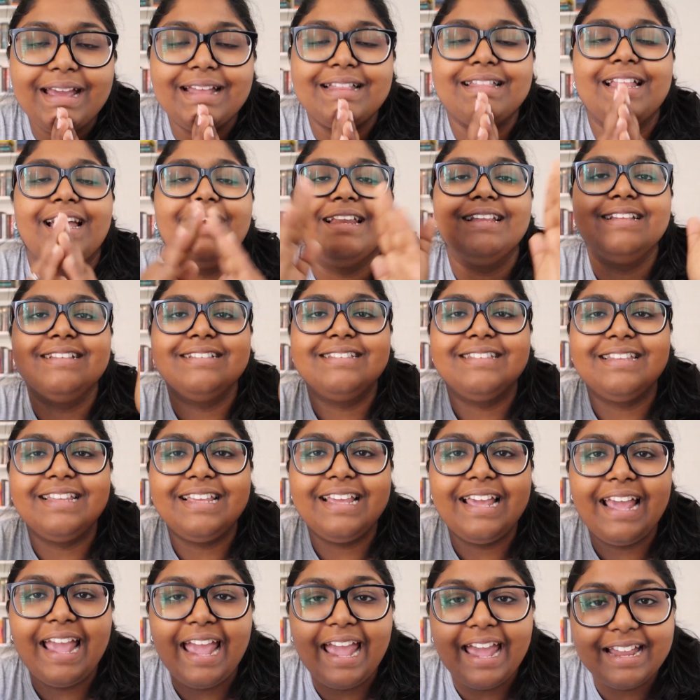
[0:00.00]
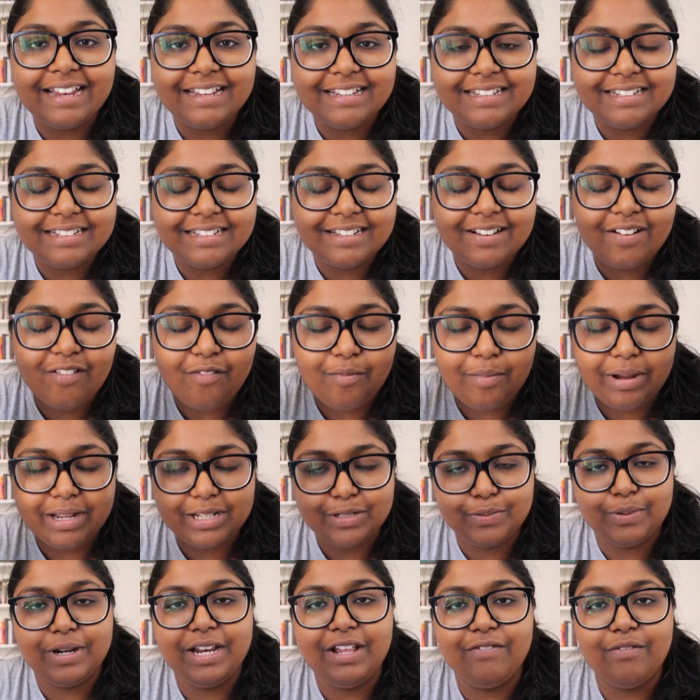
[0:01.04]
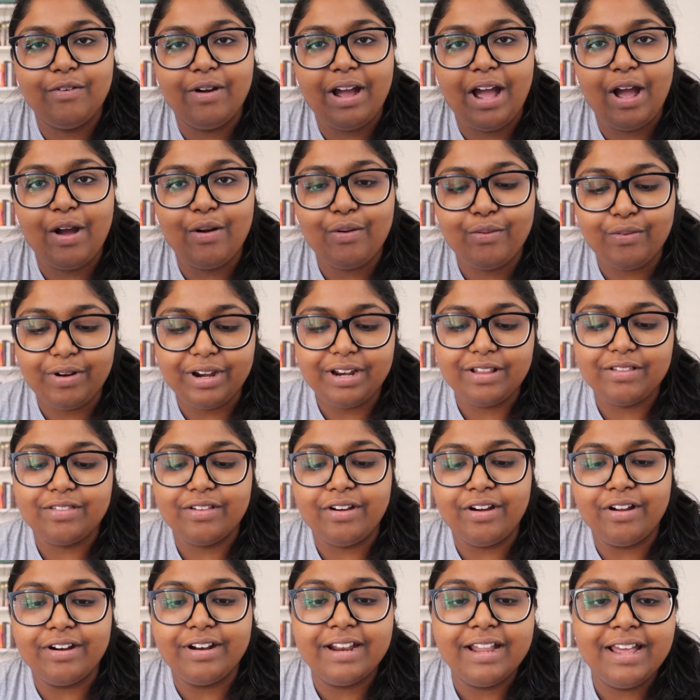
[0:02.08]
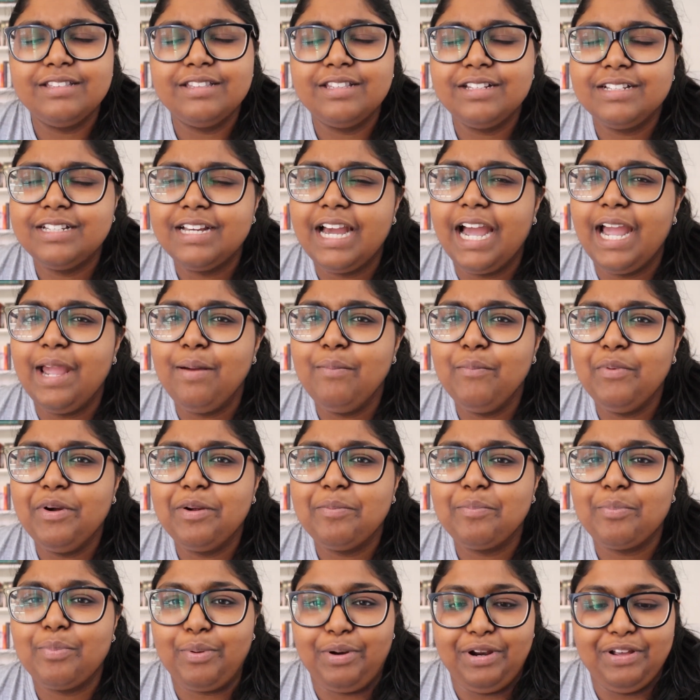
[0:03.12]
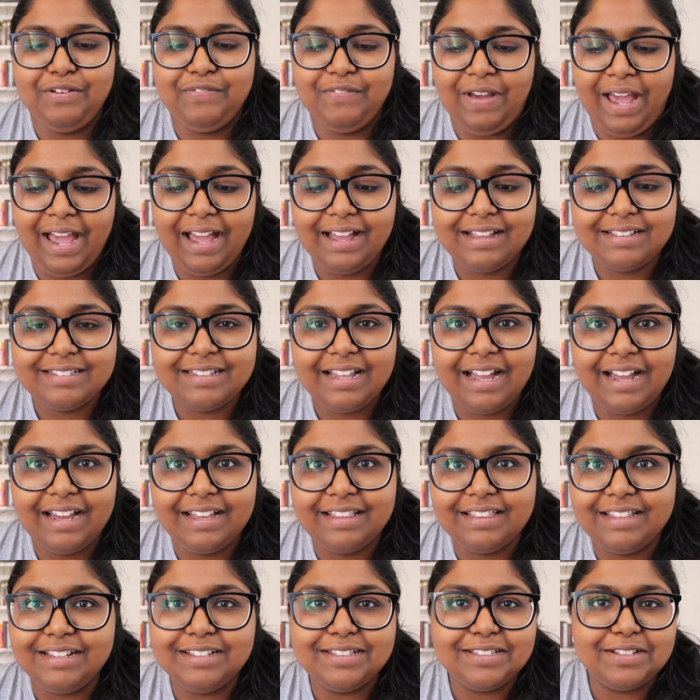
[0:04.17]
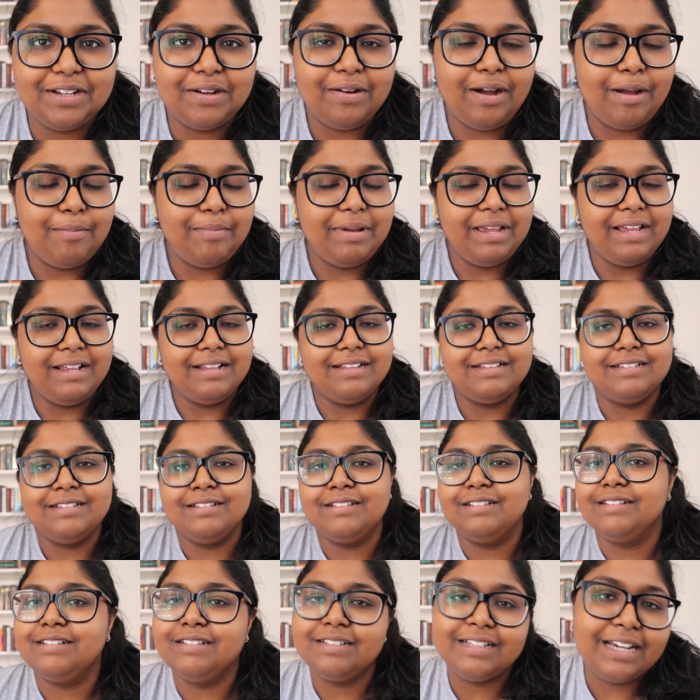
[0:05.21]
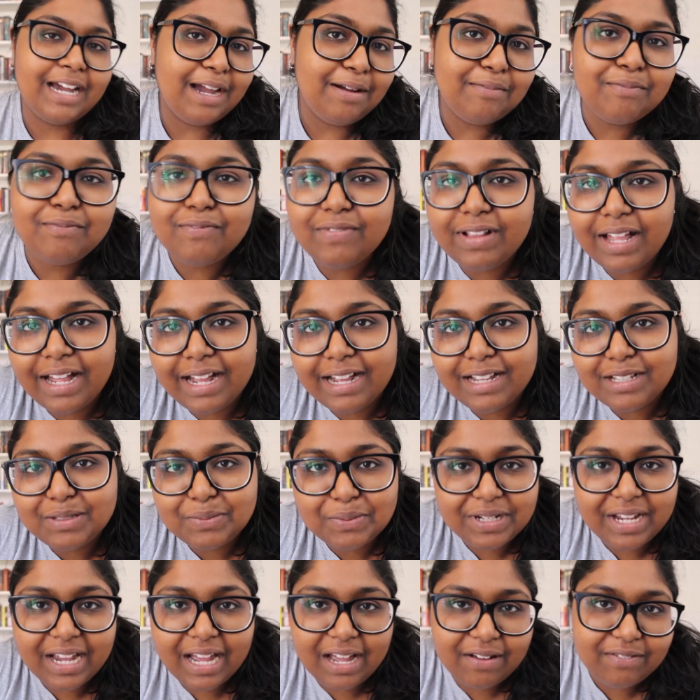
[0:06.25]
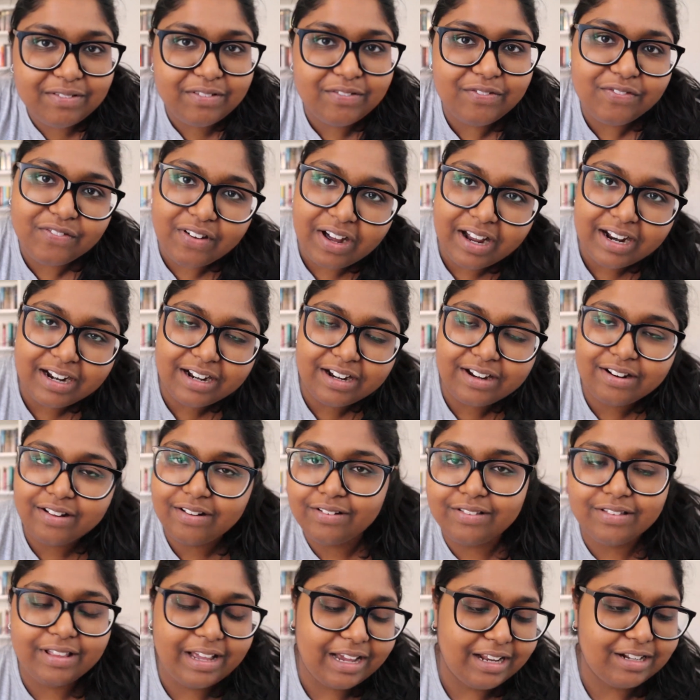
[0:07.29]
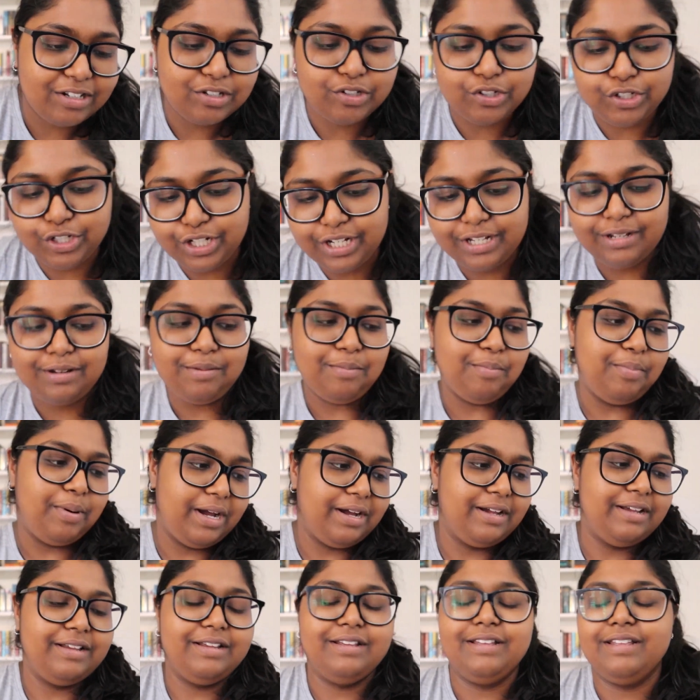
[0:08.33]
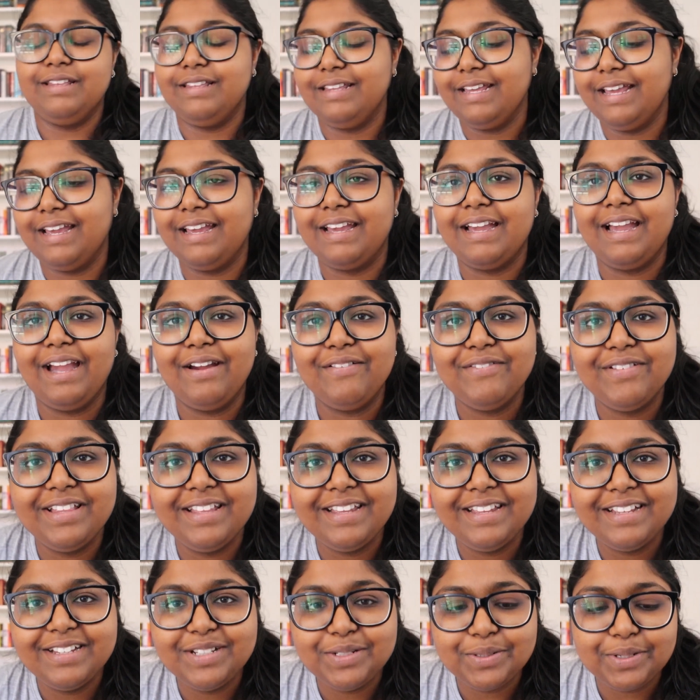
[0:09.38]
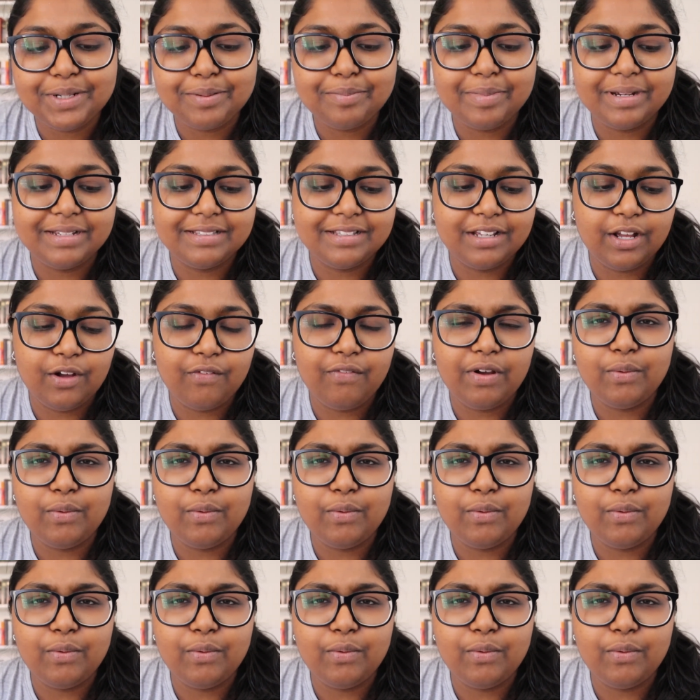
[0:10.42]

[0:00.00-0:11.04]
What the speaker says: and that is the end of my 24-hour readathon. The time went pretty fast, I think so. I mean, time flies when you're having fun and all that shit. But yeah, I really enjoyed myself.